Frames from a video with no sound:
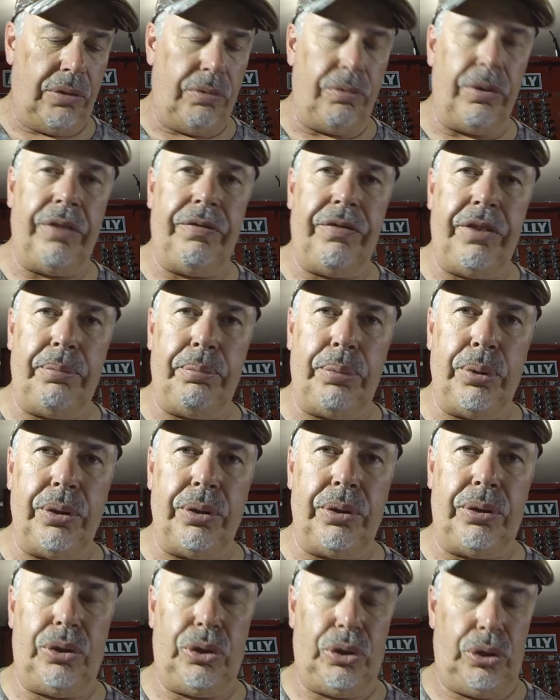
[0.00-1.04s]
redfin
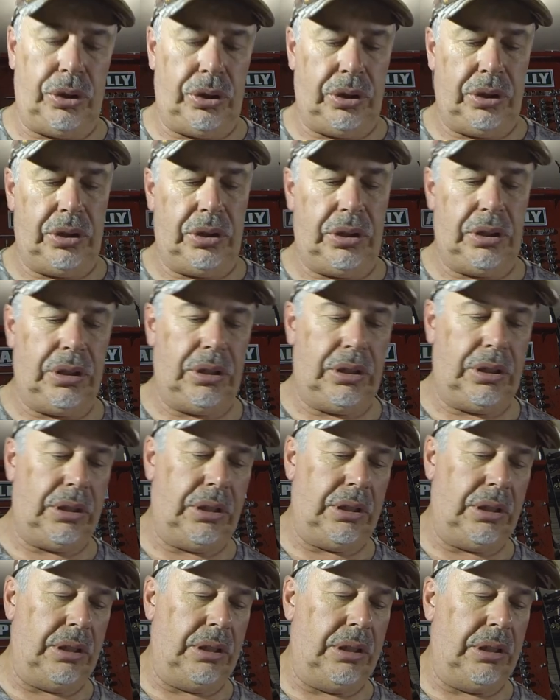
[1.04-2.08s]
perch
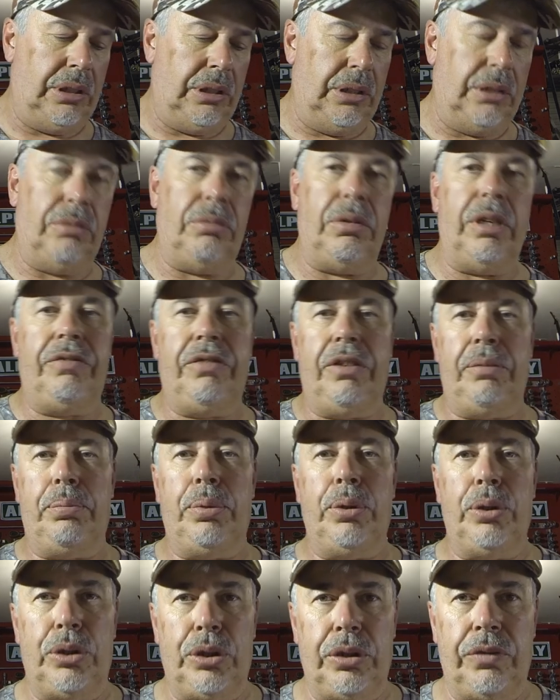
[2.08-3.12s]
redfin
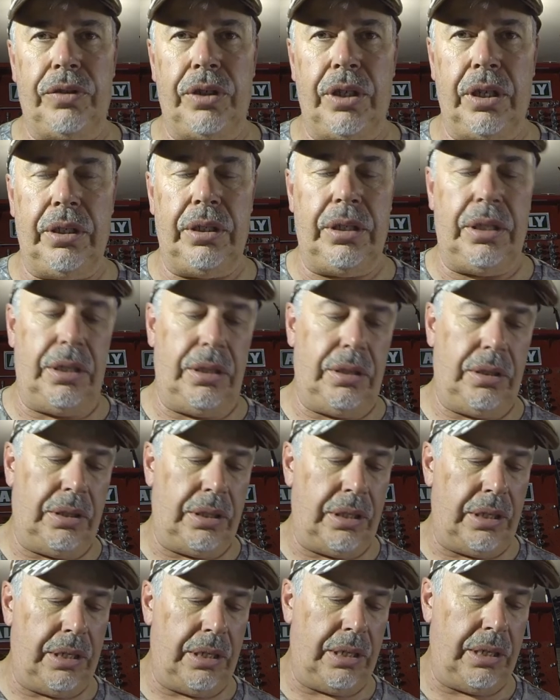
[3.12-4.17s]
perch, if you don't know,
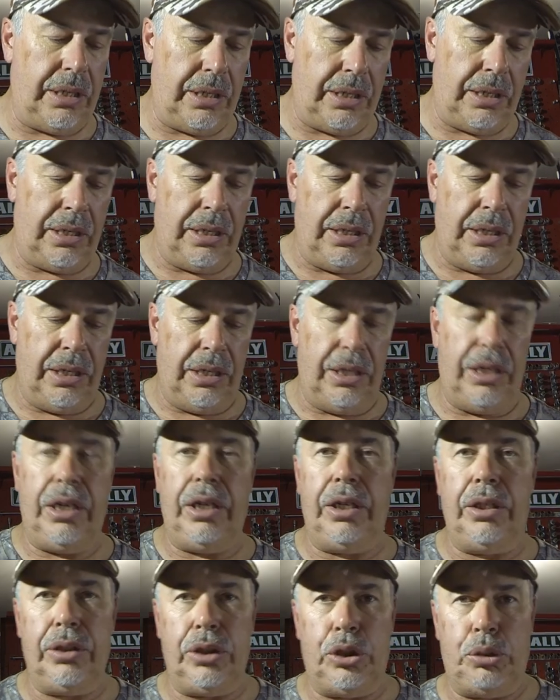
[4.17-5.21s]
they're
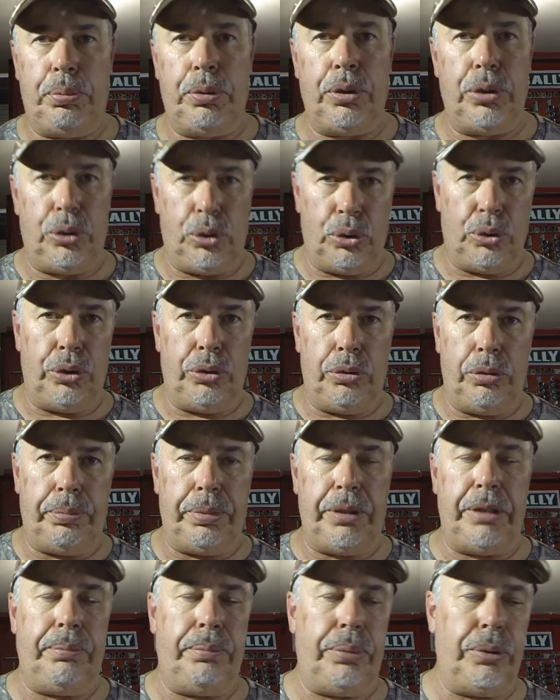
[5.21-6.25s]
English perch or
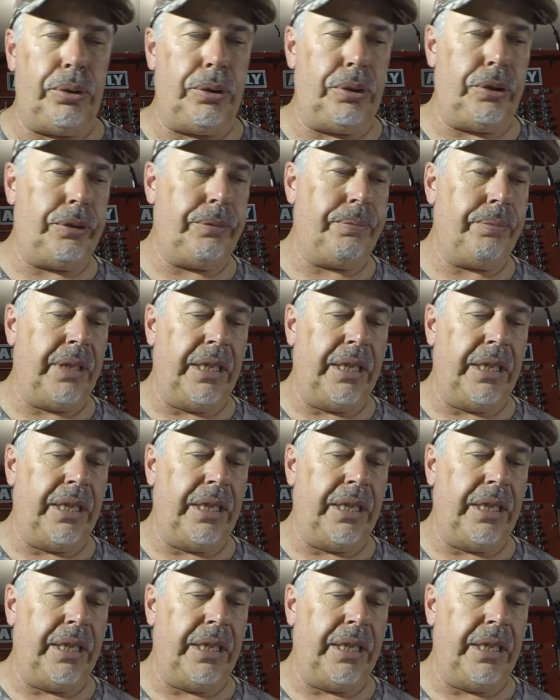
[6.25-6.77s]
European perch.